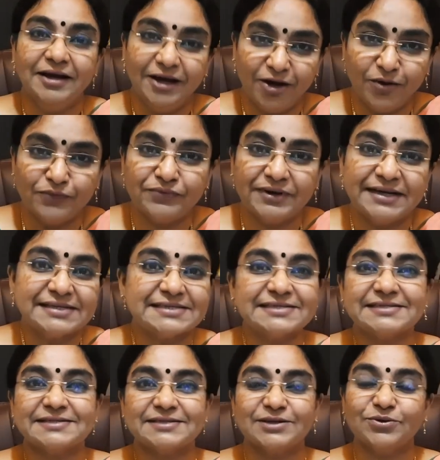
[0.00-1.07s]
Hello
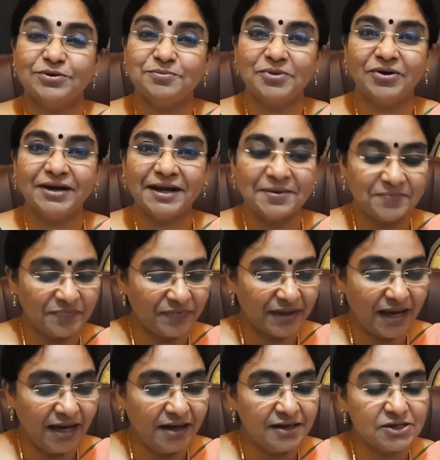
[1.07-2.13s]
friends, good morning.
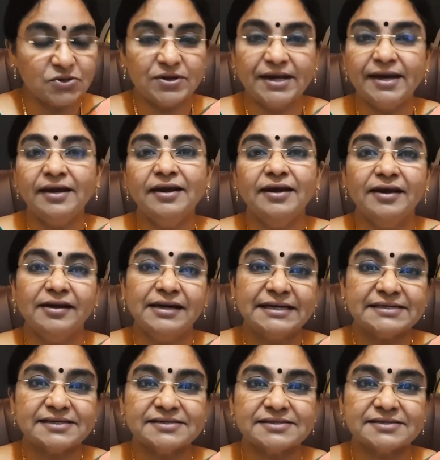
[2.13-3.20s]
Today
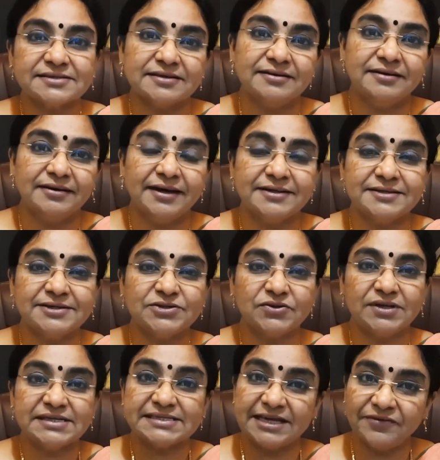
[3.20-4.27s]
let us get into
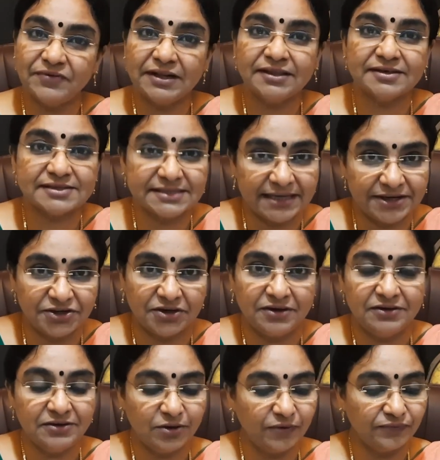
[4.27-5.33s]
the 7th
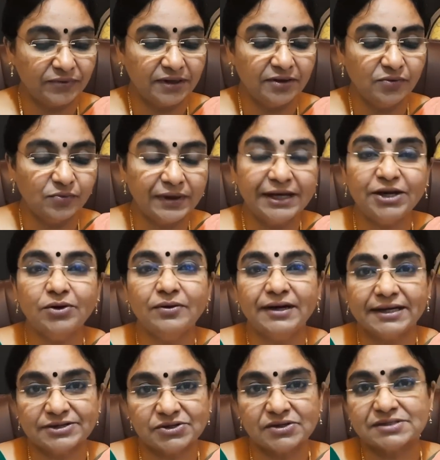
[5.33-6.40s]
session of the video
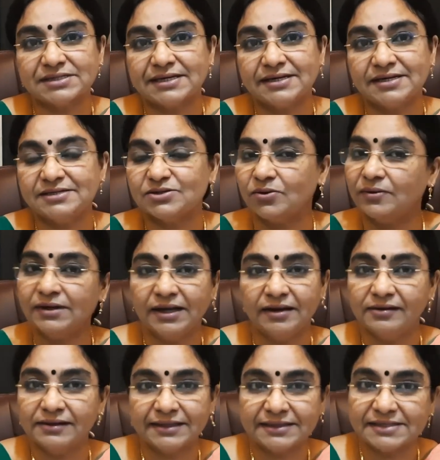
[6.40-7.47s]
lecture series on
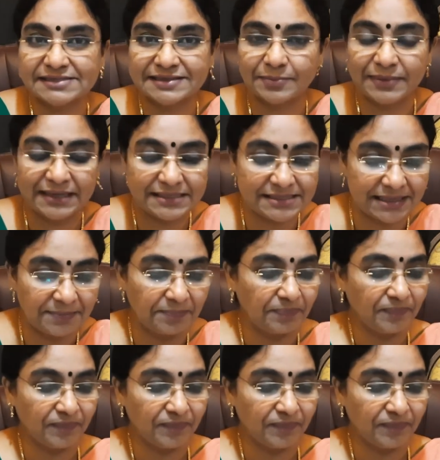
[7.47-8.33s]
learning disability.